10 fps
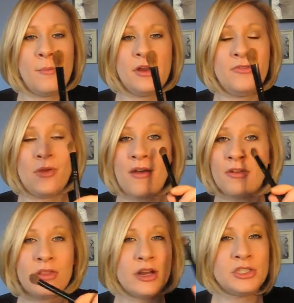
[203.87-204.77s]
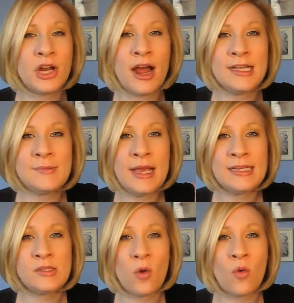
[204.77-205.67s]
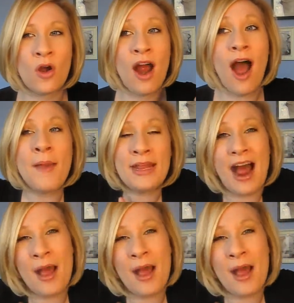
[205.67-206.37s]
But if you have a larger eye space, or I mean,